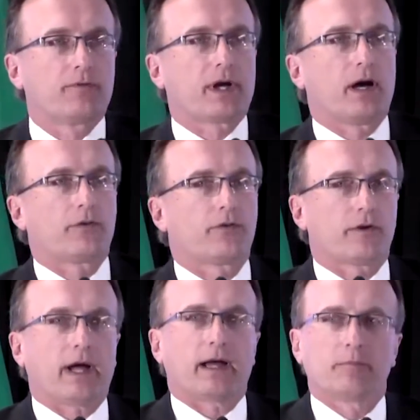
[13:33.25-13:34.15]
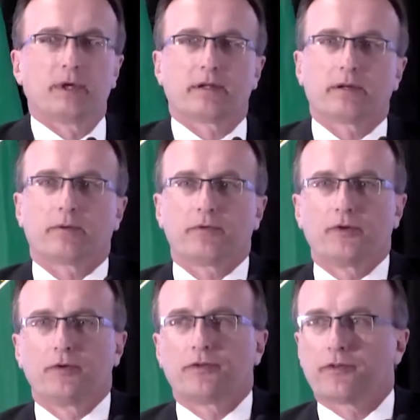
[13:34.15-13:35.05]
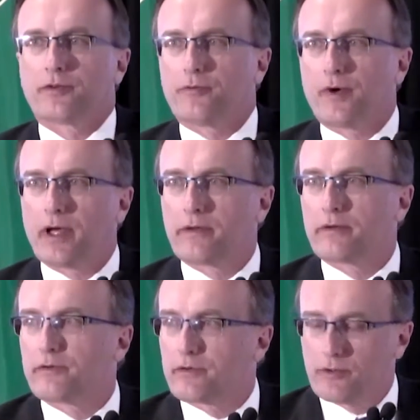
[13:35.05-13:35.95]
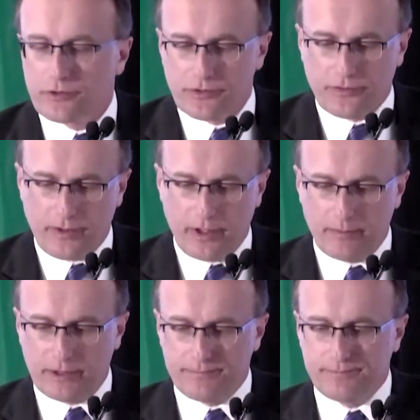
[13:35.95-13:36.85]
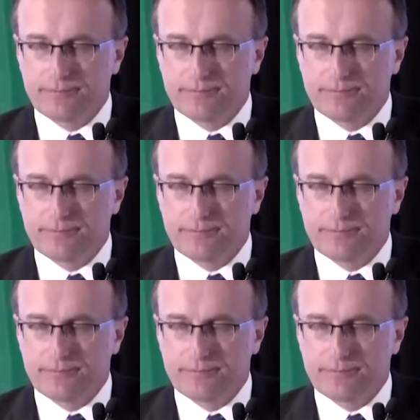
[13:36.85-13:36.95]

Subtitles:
if a councillor adamantly refuses to file the disclosure statement.